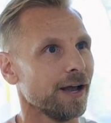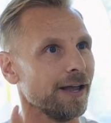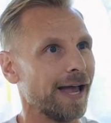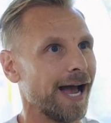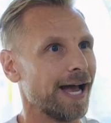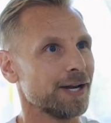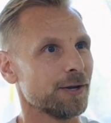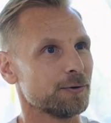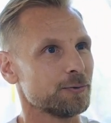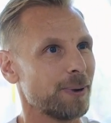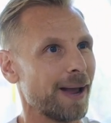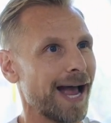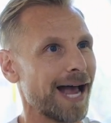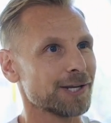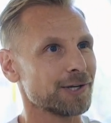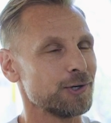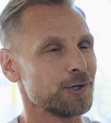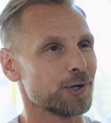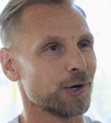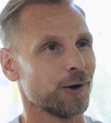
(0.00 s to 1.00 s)
as
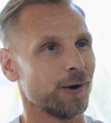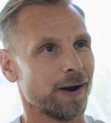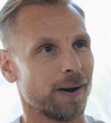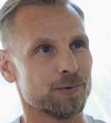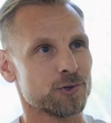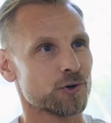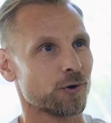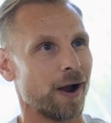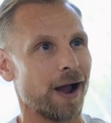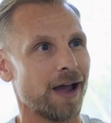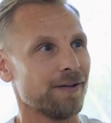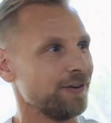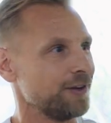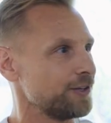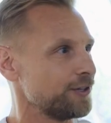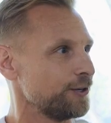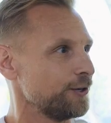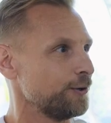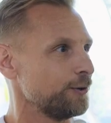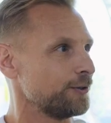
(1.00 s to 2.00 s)
passenger, and I'm driving
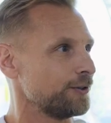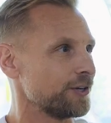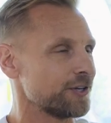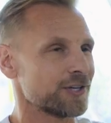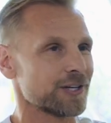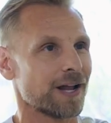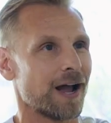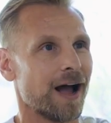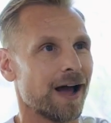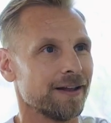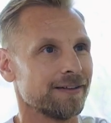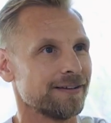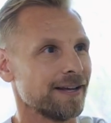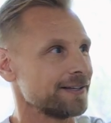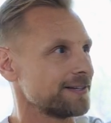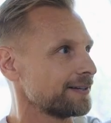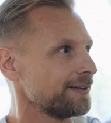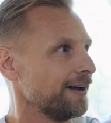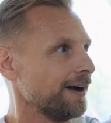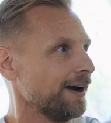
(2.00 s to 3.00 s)
to
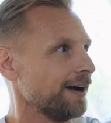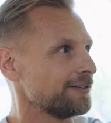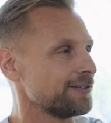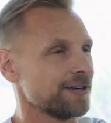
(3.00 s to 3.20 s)
Desca- uh,